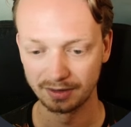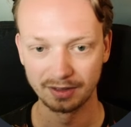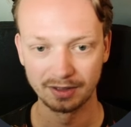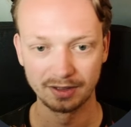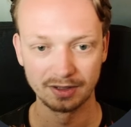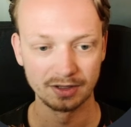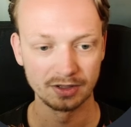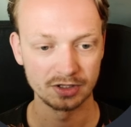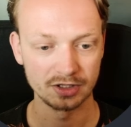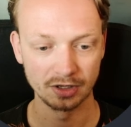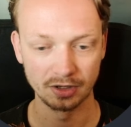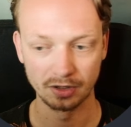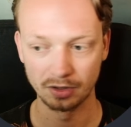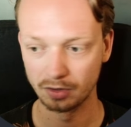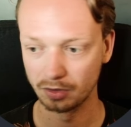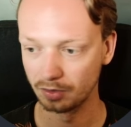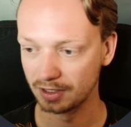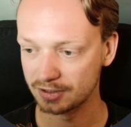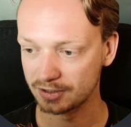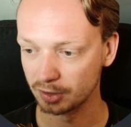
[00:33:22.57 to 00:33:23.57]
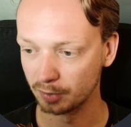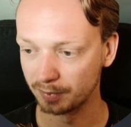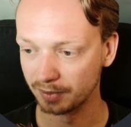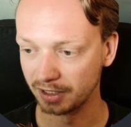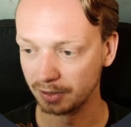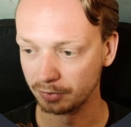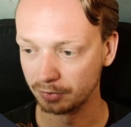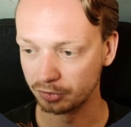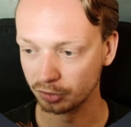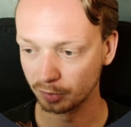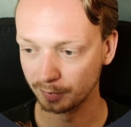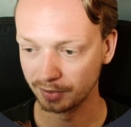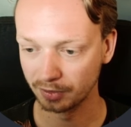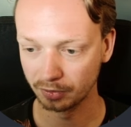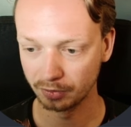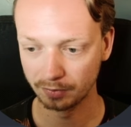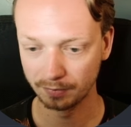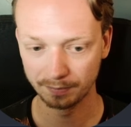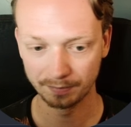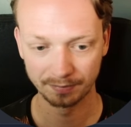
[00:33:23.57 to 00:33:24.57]
So let's open a new
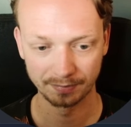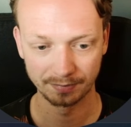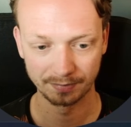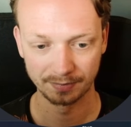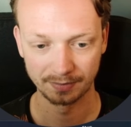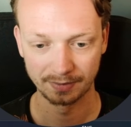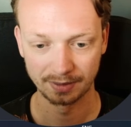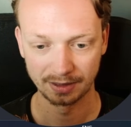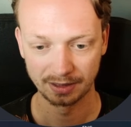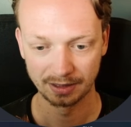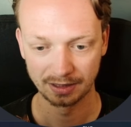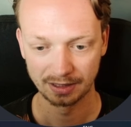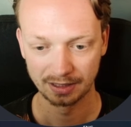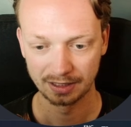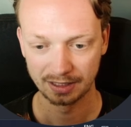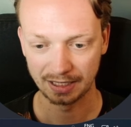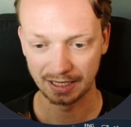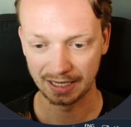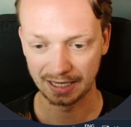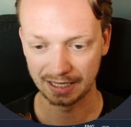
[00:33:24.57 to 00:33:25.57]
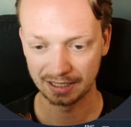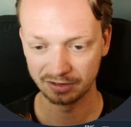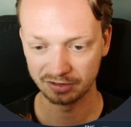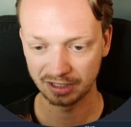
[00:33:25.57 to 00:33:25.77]
terminal and